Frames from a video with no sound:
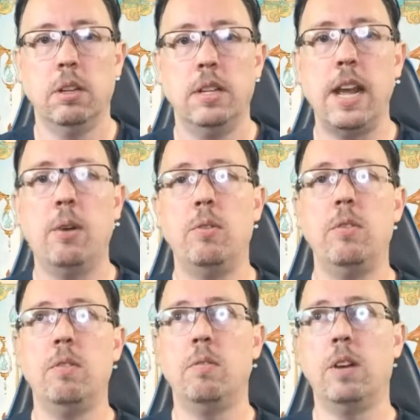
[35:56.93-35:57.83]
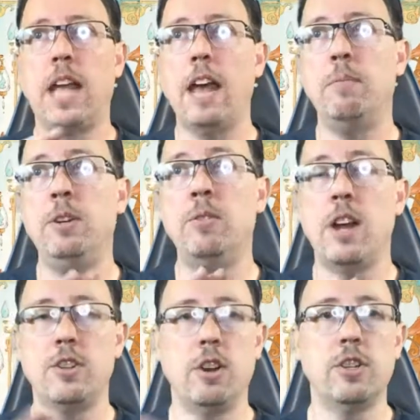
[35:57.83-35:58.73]
Now, again, we do
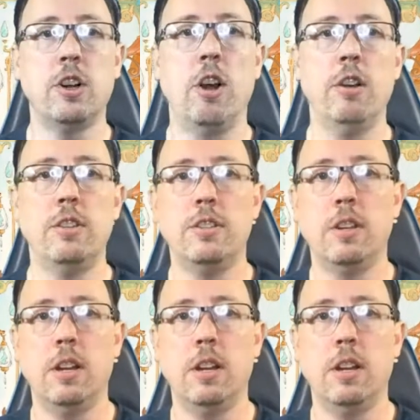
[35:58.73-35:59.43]
not charge cards